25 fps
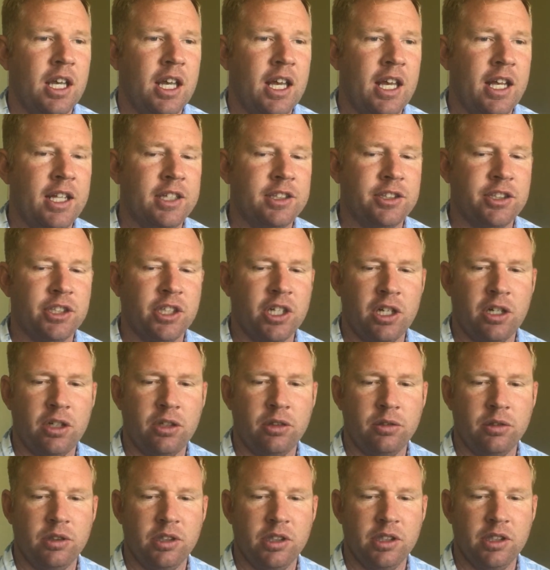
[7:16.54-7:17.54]
And
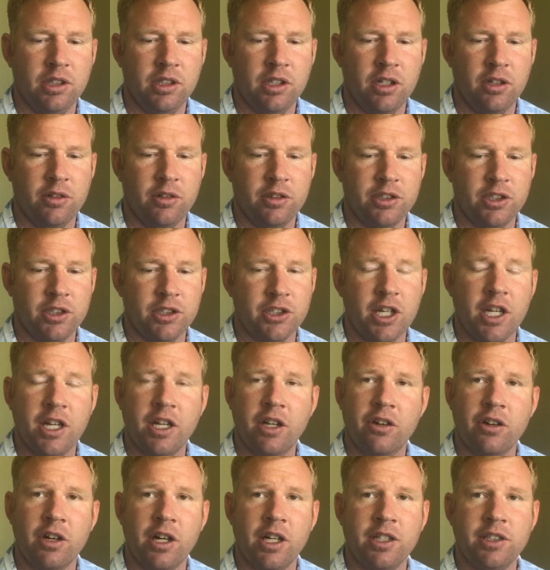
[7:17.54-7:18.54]
so, you know, it's just kind
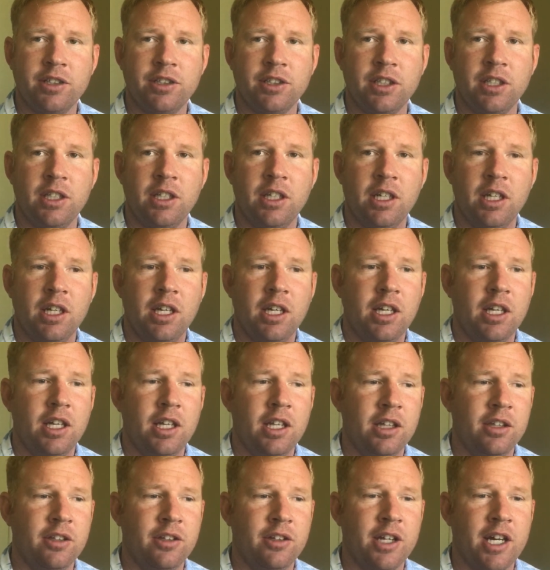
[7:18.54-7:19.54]
of crazy
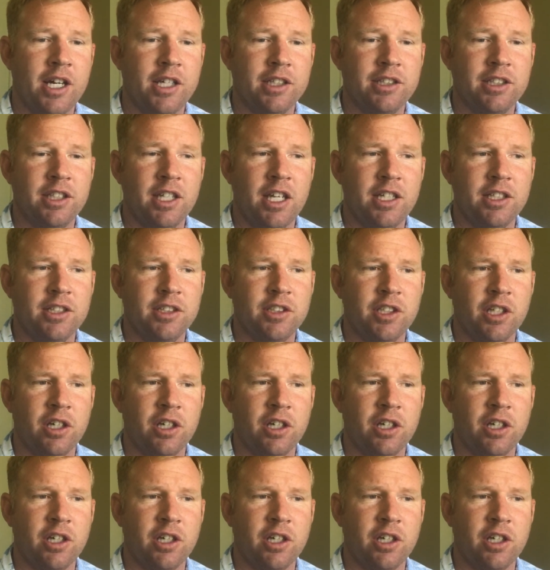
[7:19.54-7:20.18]
in the United States.